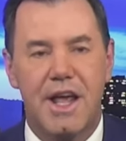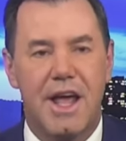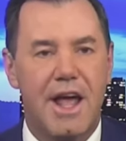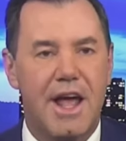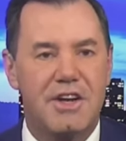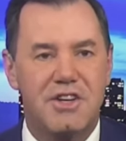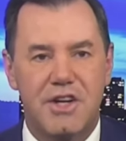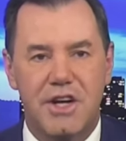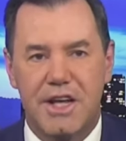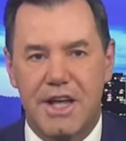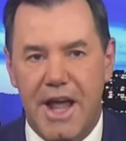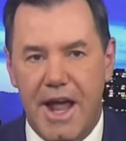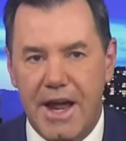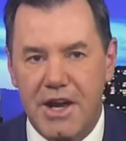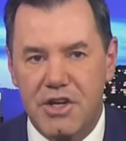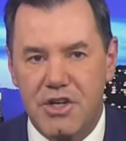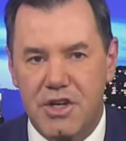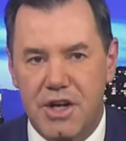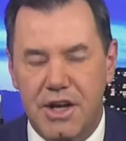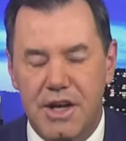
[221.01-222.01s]

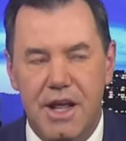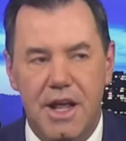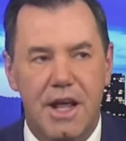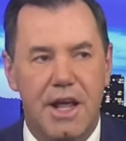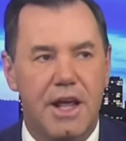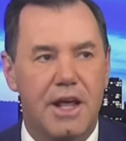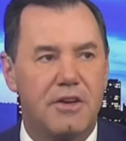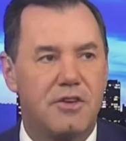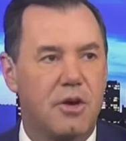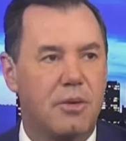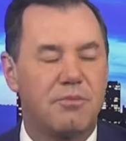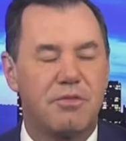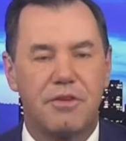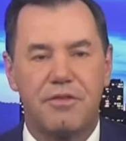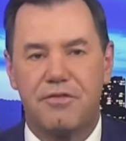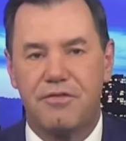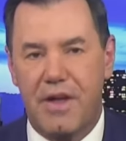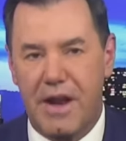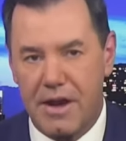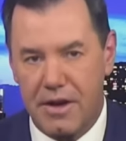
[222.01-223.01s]
education, in terms of
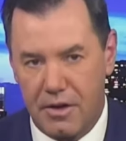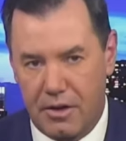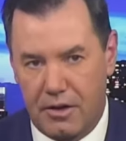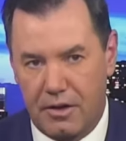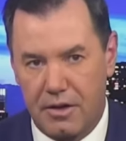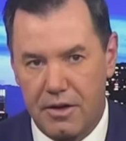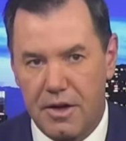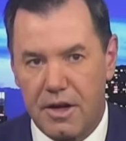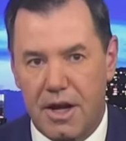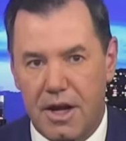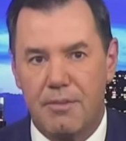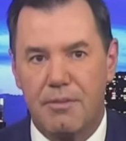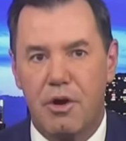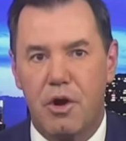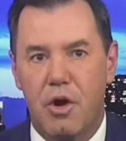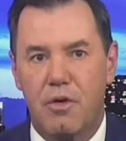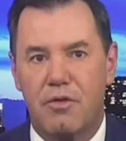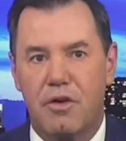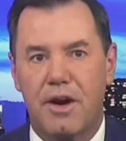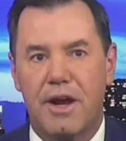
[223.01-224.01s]
fentanyl coming
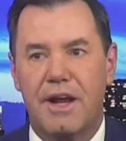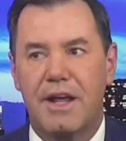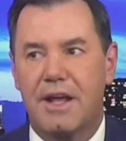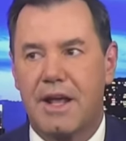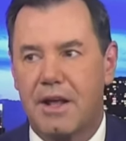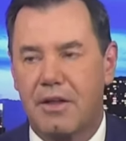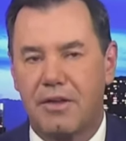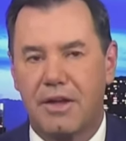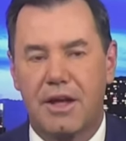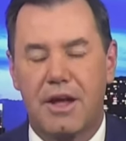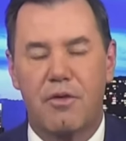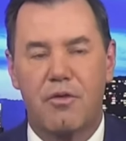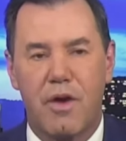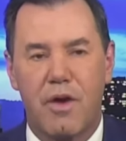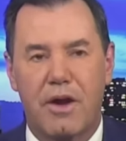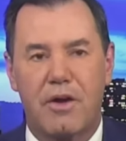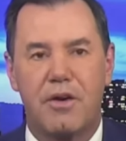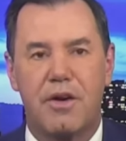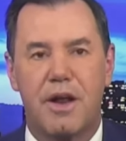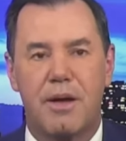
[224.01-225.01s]
over and killing a
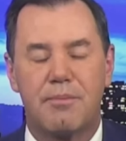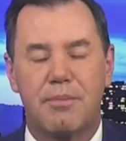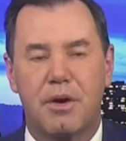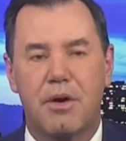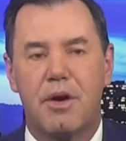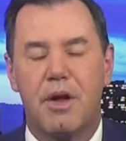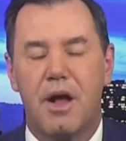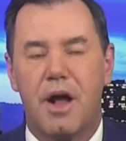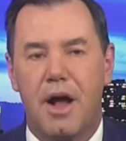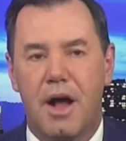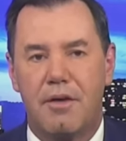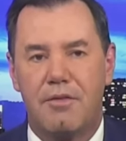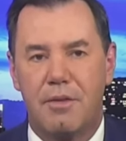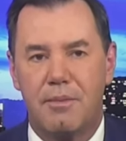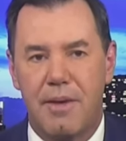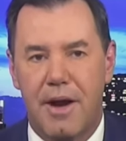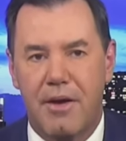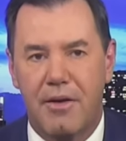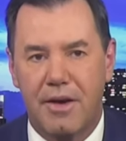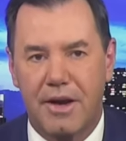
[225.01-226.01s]
record number of
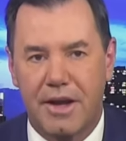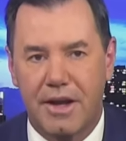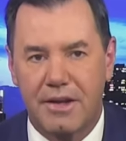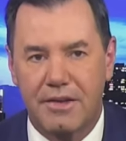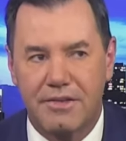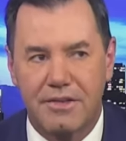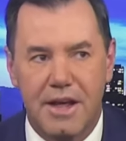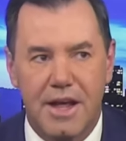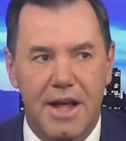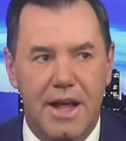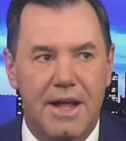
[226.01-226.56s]
Americans.